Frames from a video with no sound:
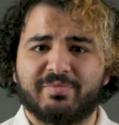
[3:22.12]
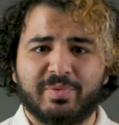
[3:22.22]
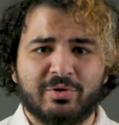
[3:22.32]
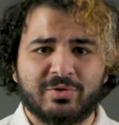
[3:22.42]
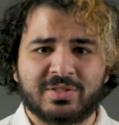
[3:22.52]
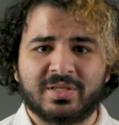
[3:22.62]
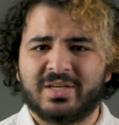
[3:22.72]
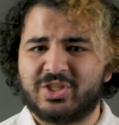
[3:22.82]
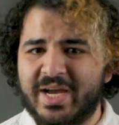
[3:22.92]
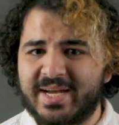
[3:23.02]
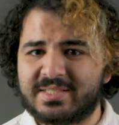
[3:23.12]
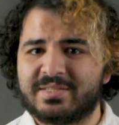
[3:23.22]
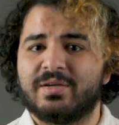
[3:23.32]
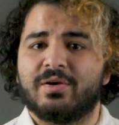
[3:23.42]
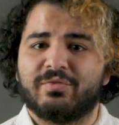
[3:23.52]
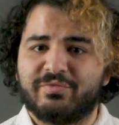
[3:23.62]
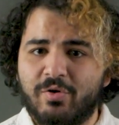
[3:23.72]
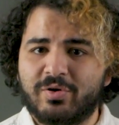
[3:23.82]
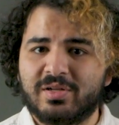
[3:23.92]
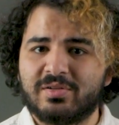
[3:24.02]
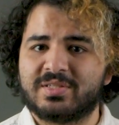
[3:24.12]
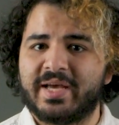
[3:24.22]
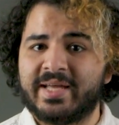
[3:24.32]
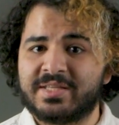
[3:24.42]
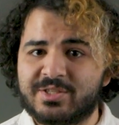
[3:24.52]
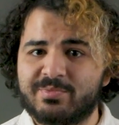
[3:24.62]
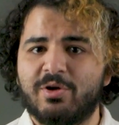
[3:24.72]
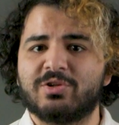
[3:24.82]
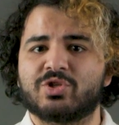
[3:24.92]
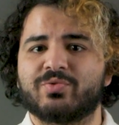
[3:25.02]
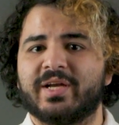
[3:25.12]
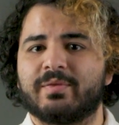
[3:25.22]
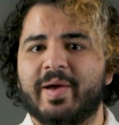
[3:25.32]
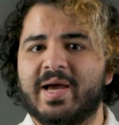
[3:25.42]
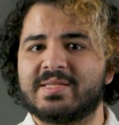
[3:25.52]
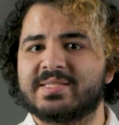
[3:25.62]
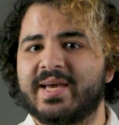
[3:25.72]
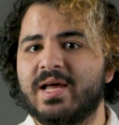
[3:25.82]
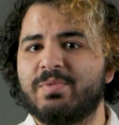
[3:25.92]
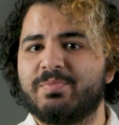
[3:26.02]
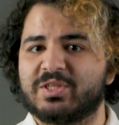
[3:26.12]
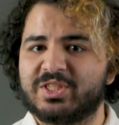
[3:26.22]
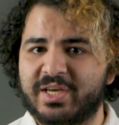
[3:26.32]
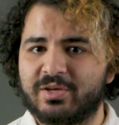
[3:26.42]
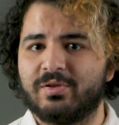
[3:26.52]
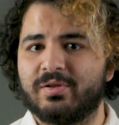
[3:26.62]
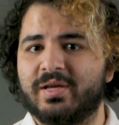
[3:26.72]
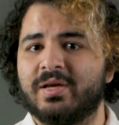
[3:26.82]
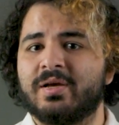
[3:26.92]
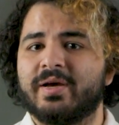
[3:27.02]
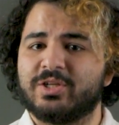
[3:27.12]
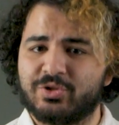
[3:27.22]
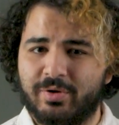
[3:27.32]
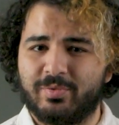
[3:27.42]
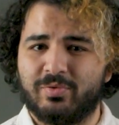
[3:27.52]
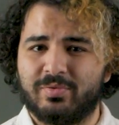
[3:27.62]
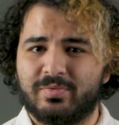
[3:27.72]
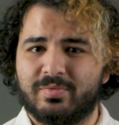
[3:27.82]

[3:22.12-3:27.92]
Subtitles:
of blues, jazz, vocals, and small string bands can be particularly enjoyable.